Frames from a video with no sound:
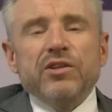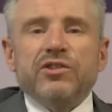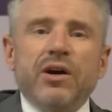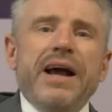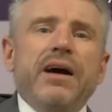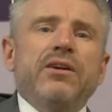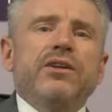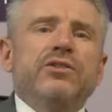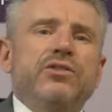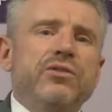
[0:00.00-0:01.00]
So how
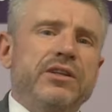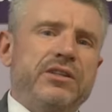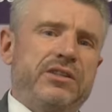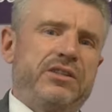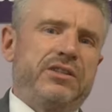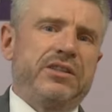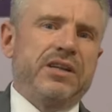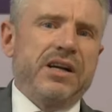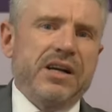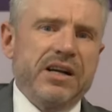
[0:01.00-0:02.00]
do you do this
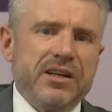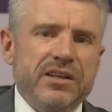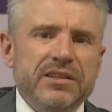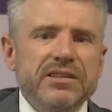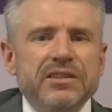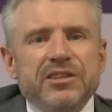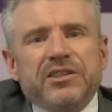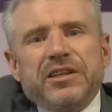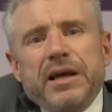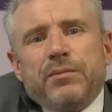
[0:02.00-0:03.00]

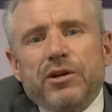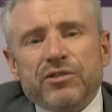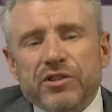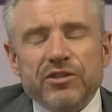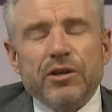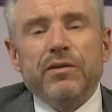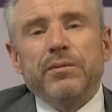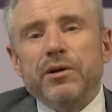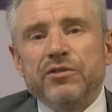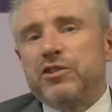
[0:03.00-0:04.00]
hypnosis,
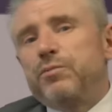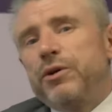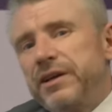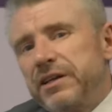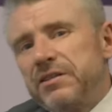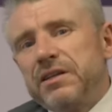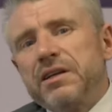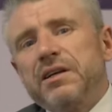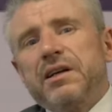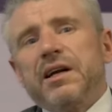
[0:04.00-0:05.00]
self-hypnosis? It's pretty
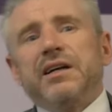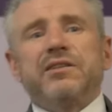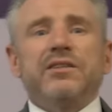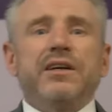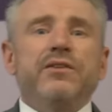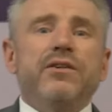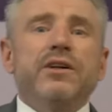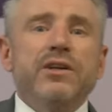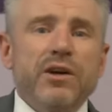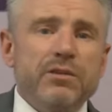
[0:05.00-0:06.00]
easy. As I say, you
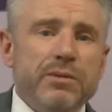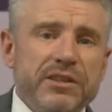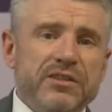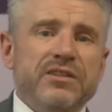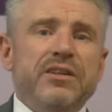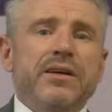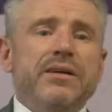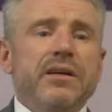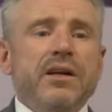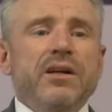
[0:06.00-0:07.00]
find a nice place to sit.